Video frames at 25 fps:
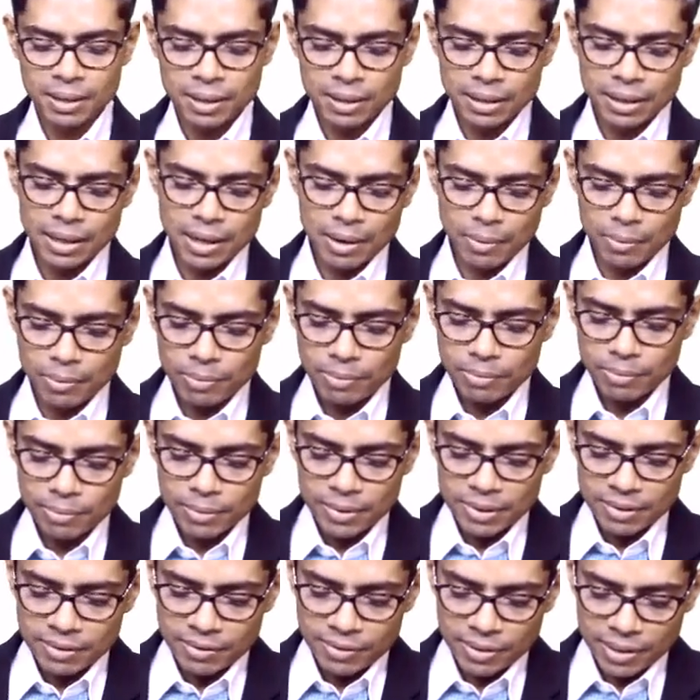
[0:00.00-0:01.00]
Now,
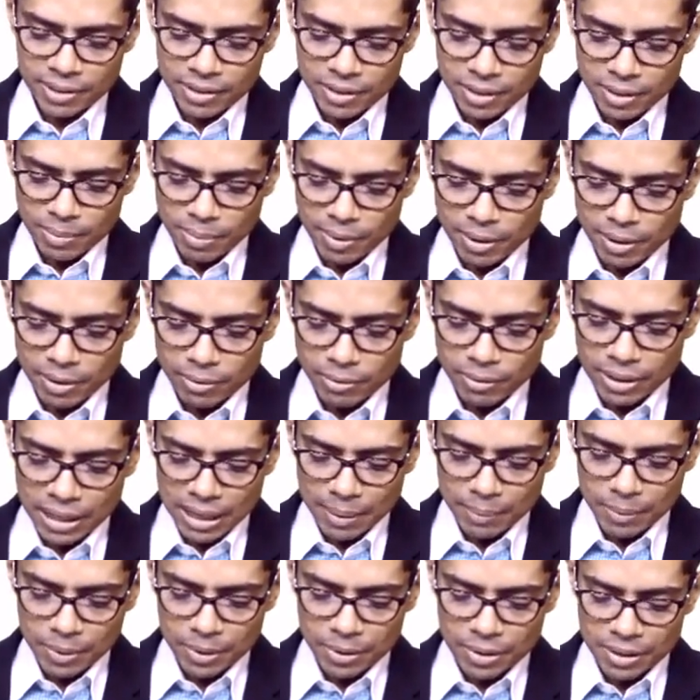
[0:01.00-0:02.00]
first of all, we
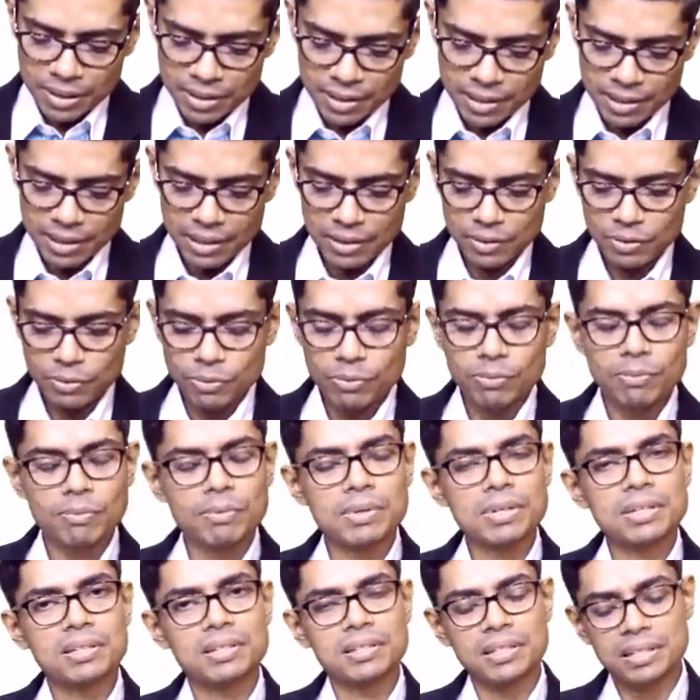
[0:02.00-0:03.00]
have to discuss
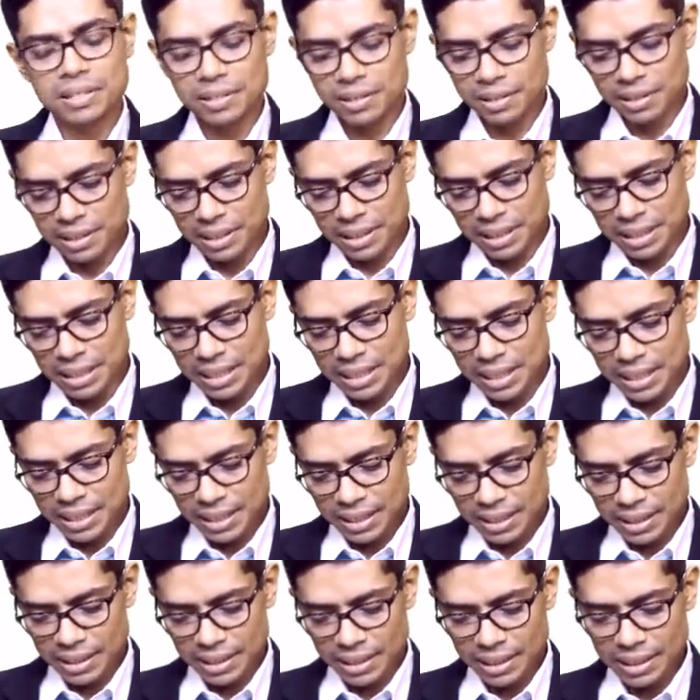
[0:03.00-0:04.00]
what is this
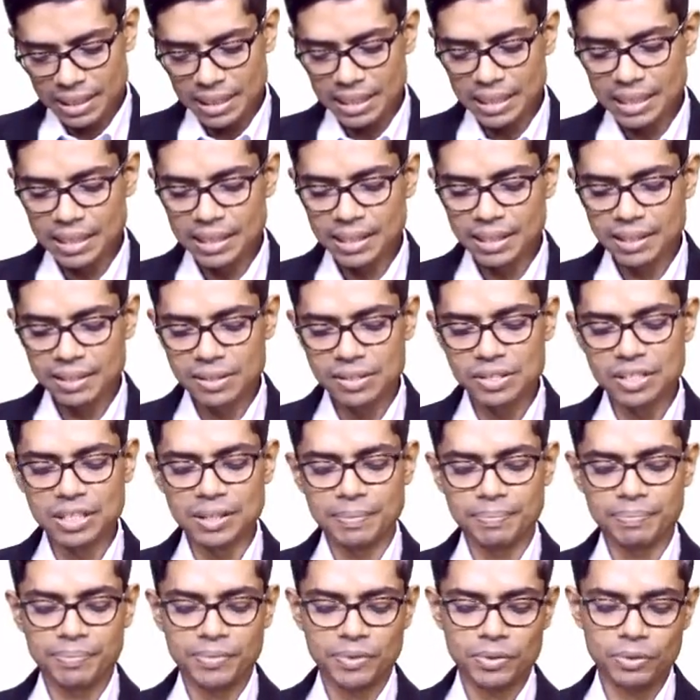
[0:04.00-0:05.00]
EEG.
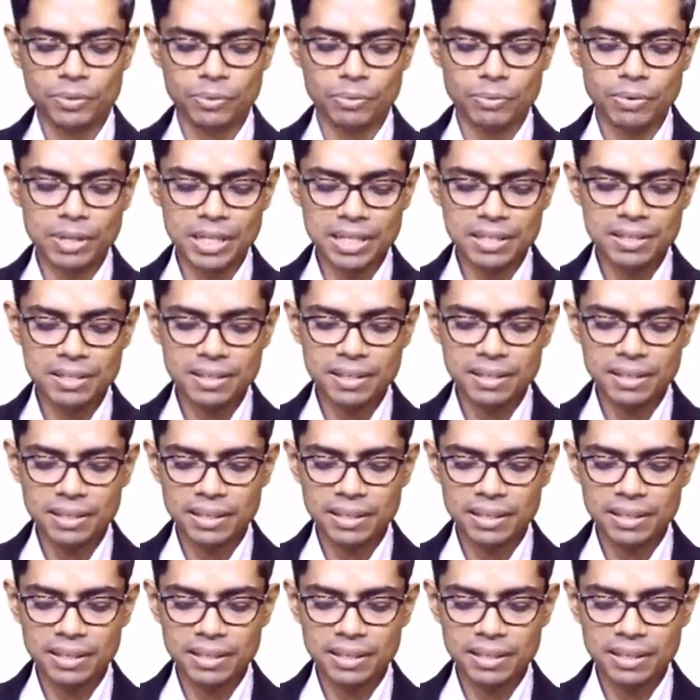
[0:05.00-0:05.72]
So, what is